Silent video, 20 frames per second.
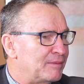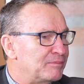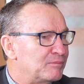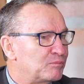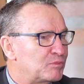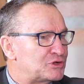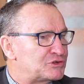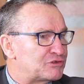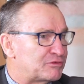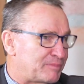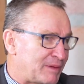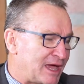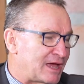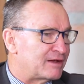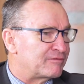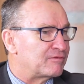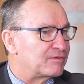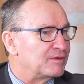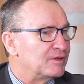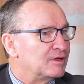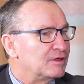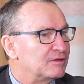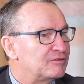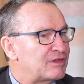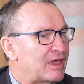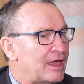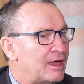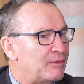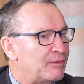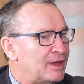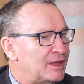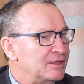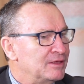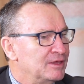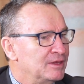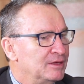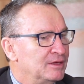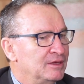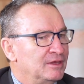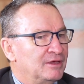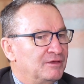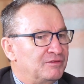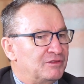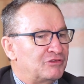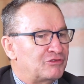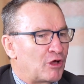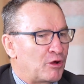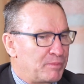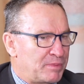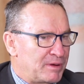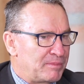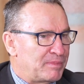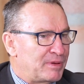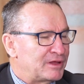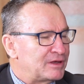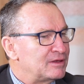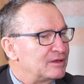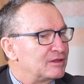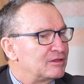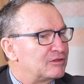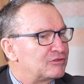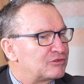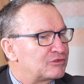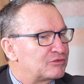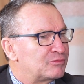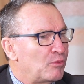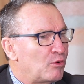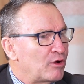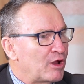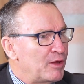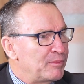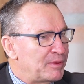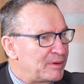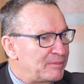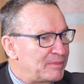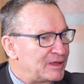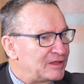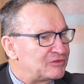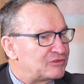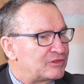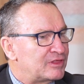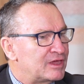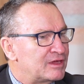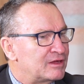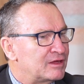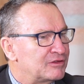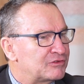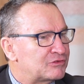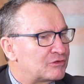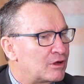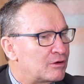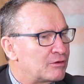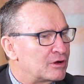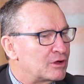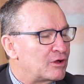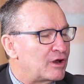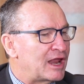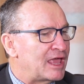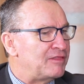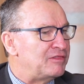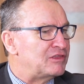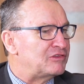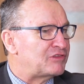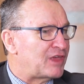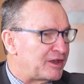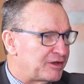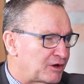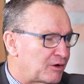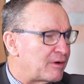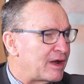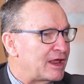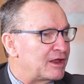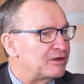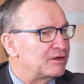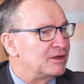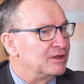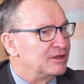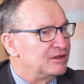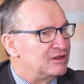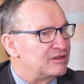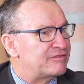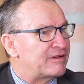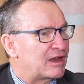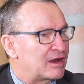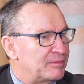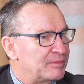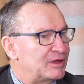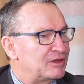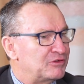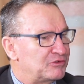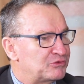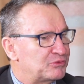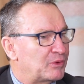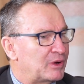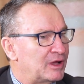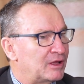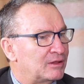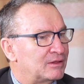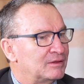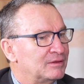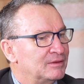which is part of Tower. There's small open pits there, historical, and there's underground development as well.